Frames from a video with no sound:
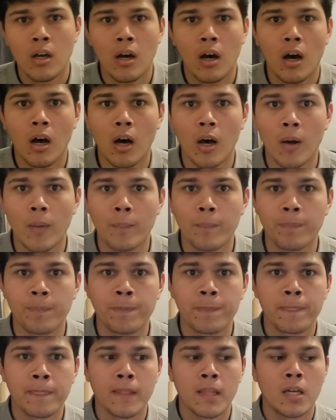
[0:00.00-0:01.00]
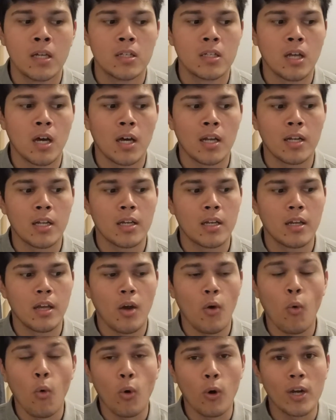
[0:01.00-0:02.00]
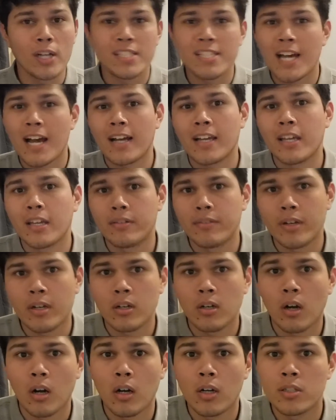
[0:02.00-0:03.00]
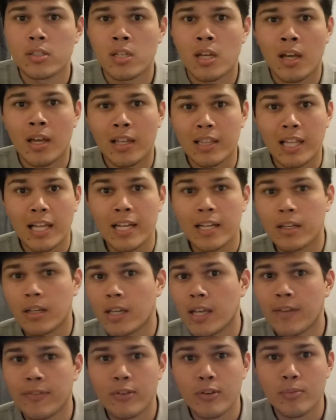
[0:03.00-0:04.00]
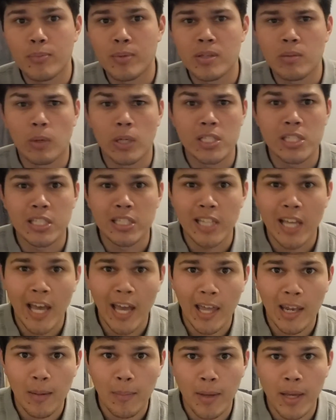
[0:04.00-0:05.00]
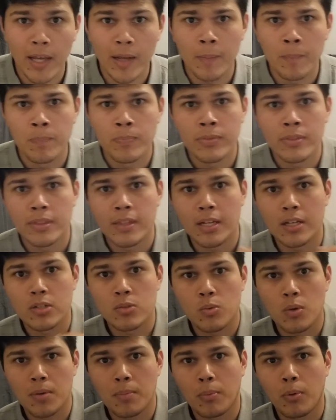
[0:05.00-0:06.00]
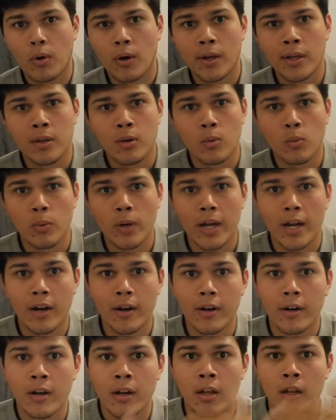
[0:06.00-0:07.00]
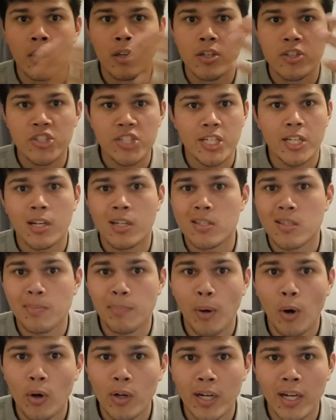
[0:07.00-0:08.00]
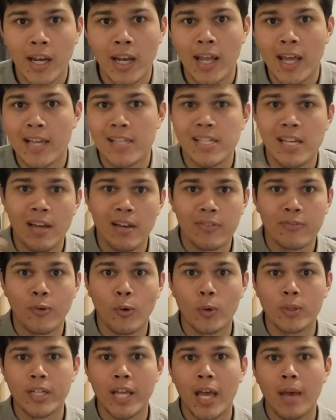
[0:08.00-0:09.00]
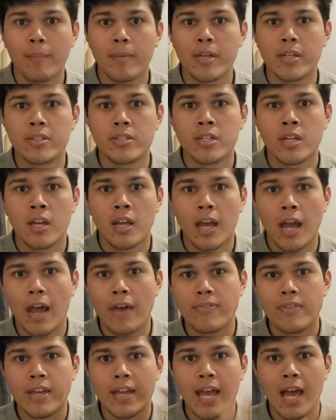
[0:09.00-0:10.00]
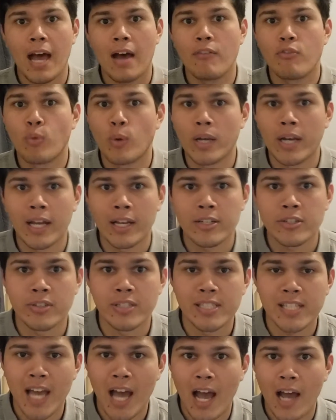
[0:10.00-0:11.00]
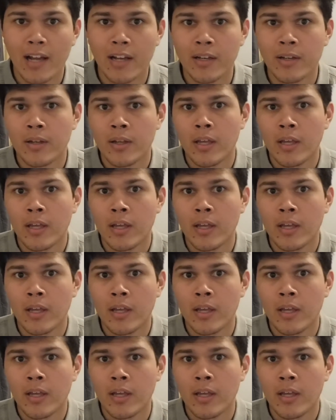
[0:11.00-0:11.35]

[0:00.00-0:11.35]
or attacking rear guards like if you've been watching the anime. There's one point where Shion's opponent is at 4 damage and they have 1 extra attack,